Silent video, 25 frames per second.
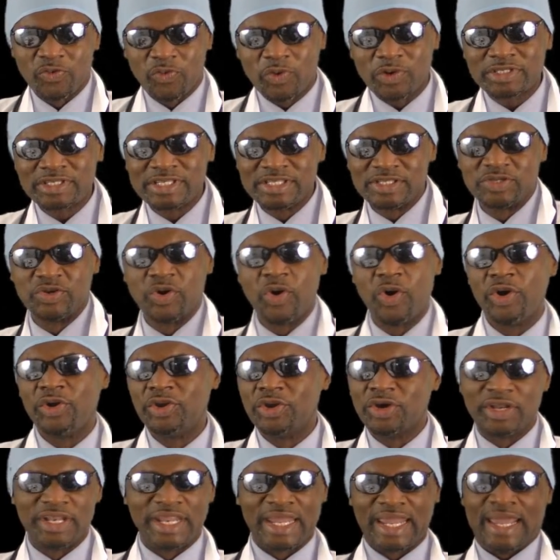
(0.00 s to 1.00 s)
what is
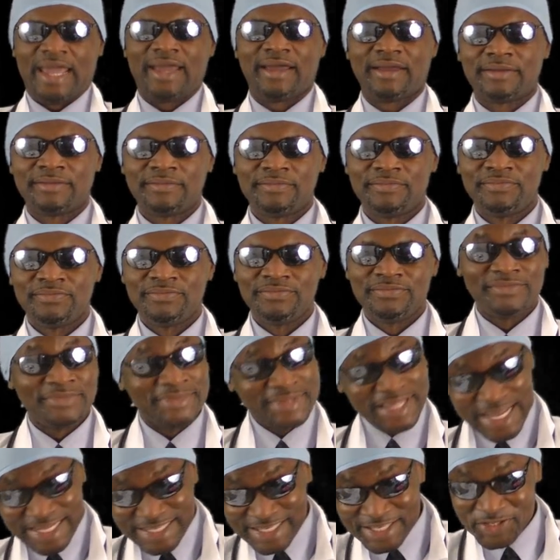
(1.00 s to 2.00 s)
going on here.
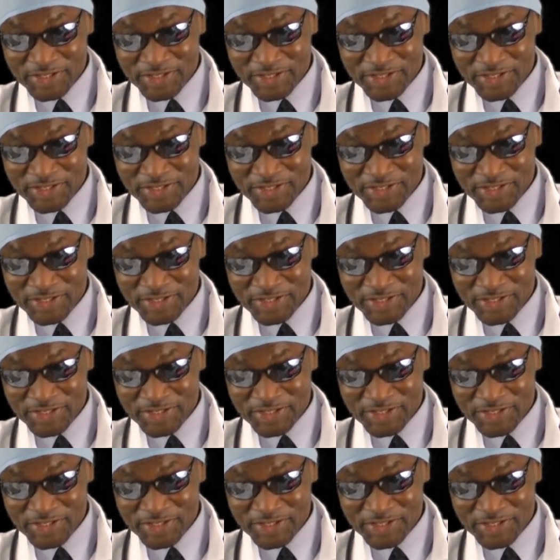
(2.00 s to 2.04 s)
That